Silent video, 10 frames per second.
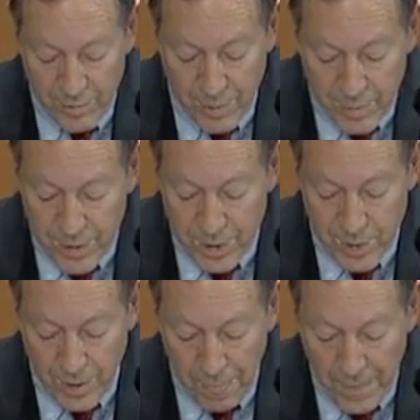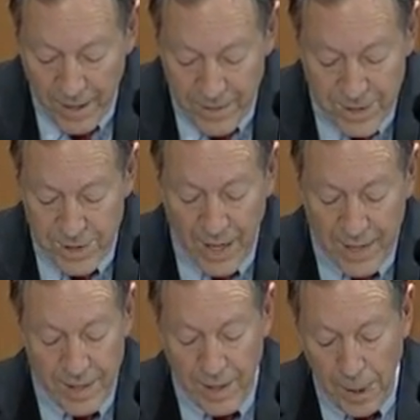for mutual
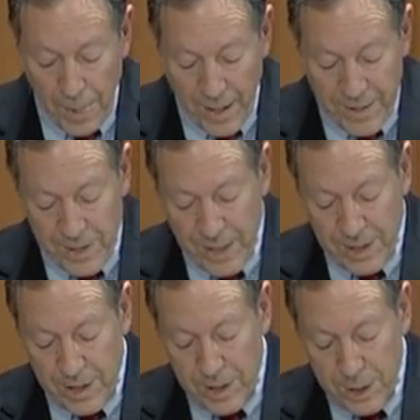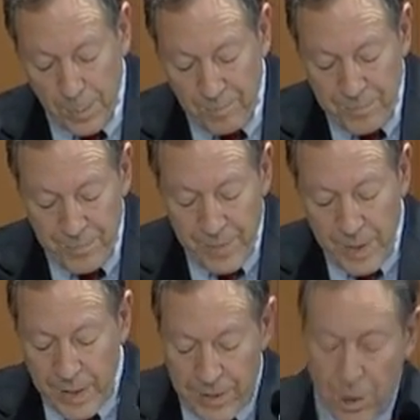understanding and justice.
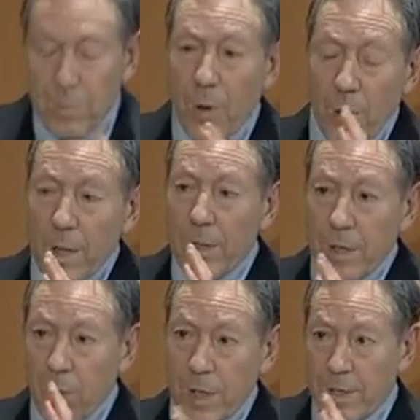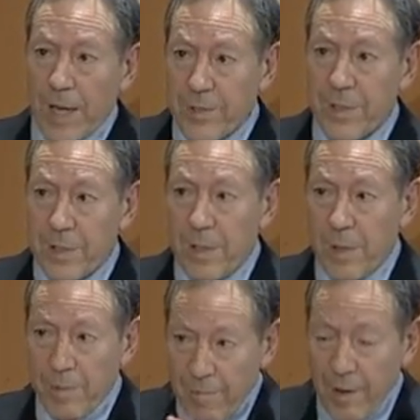And two more quick lessons,
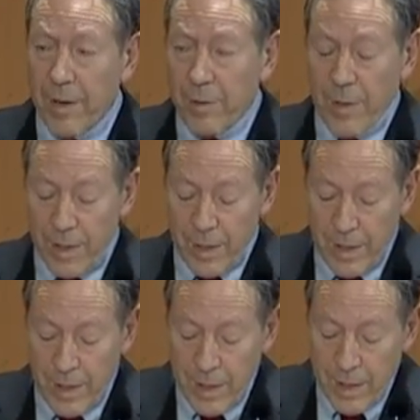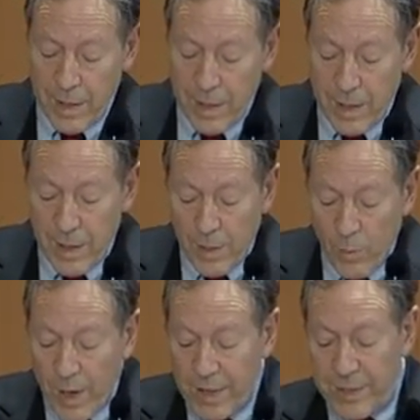and very quick.
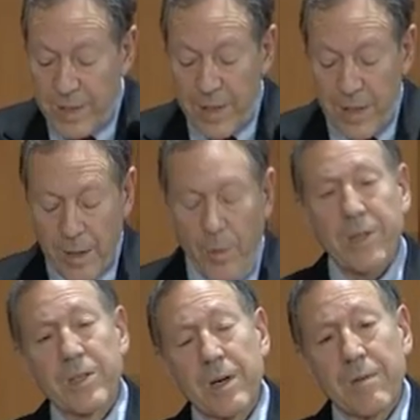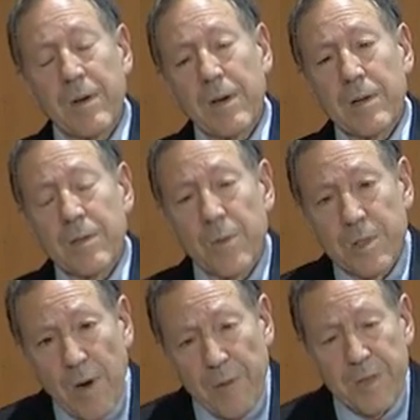One is the question to
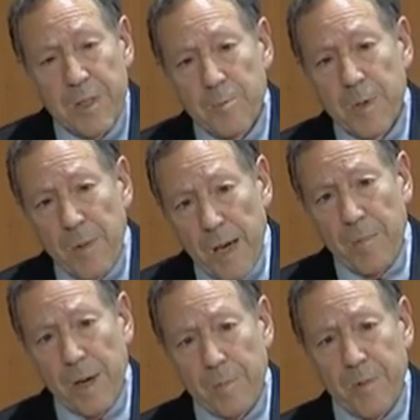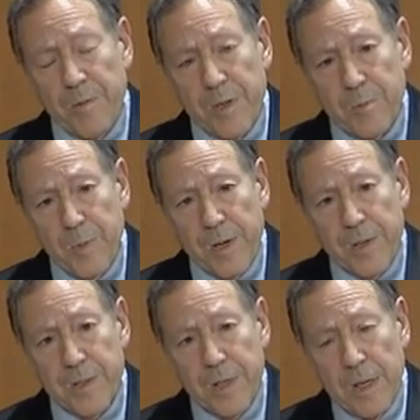which reference has been made by the previous
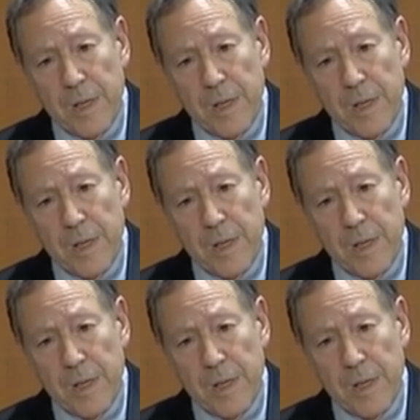speakers,